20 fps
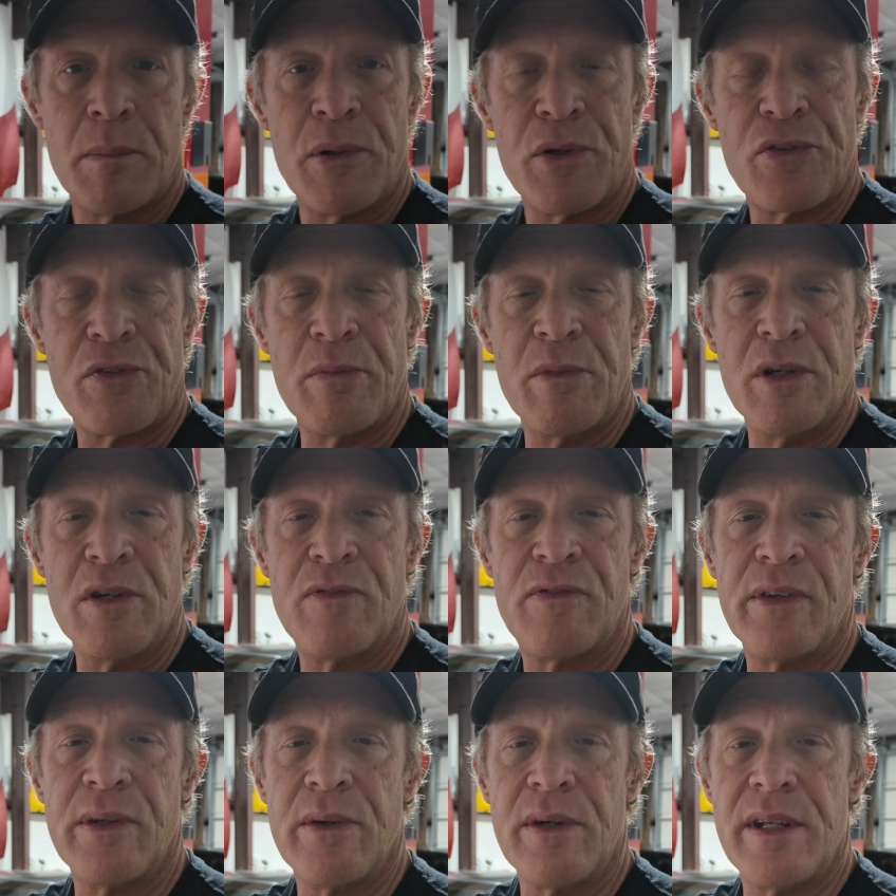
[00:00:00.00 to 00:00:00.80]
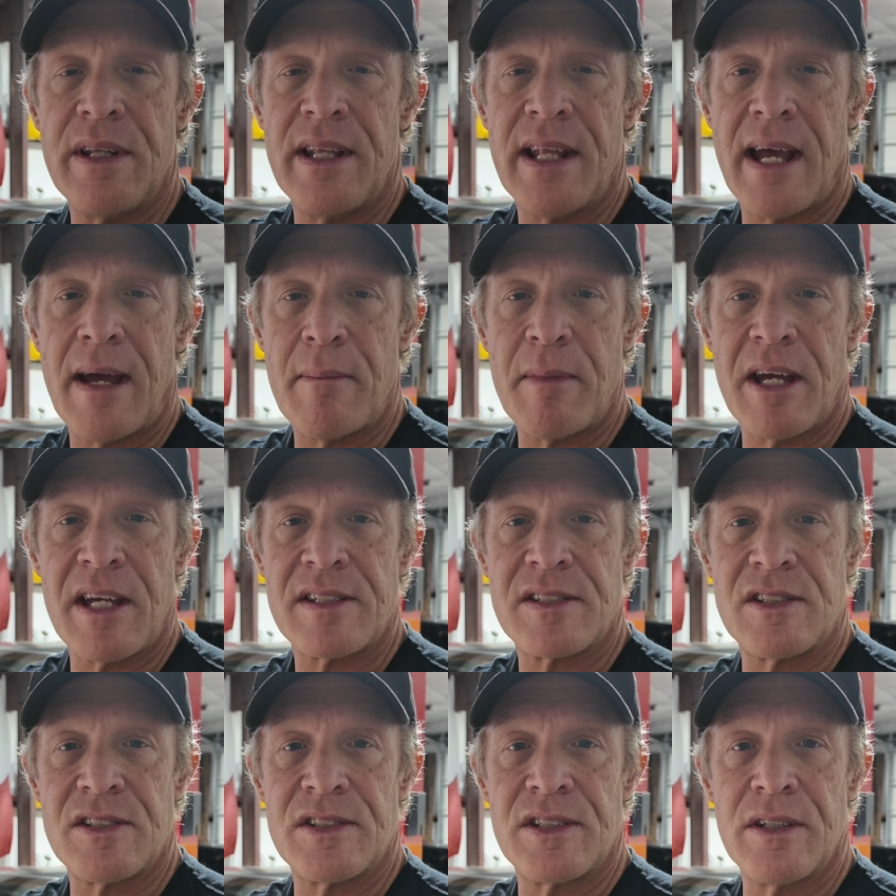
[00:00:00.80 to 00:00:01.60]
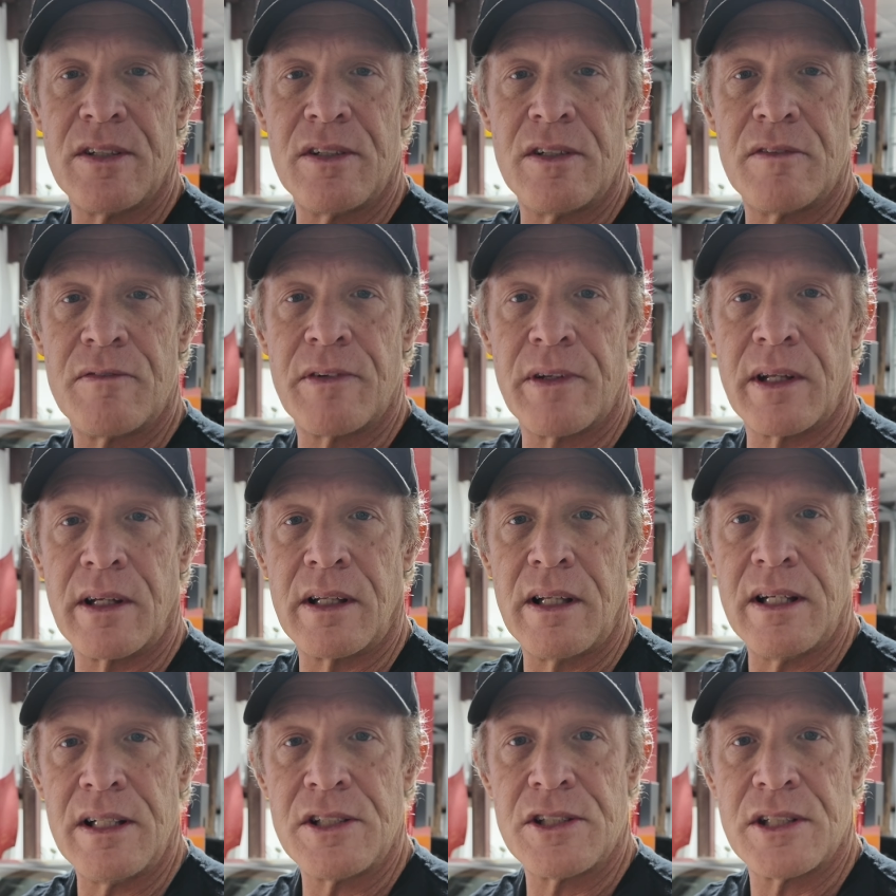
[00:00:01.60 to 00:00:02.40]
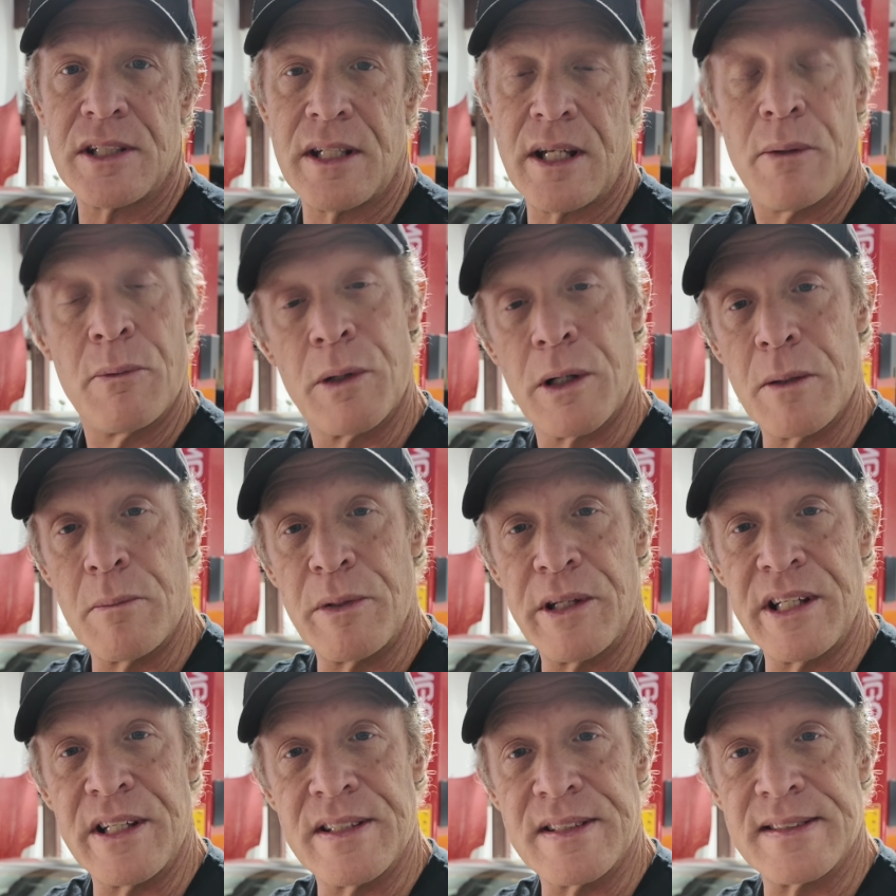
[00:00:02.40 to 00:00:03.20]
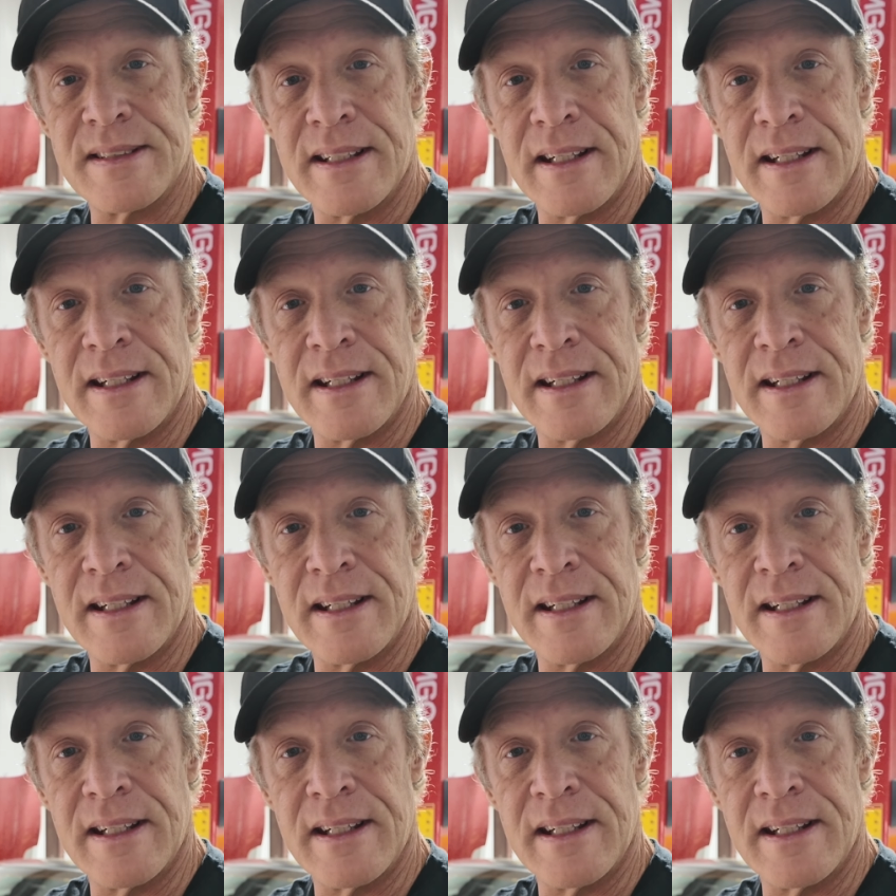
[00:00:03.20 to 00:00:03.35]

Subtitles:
going to put some new fluid in that master cylinder for the clutch, and then we're going to bleed the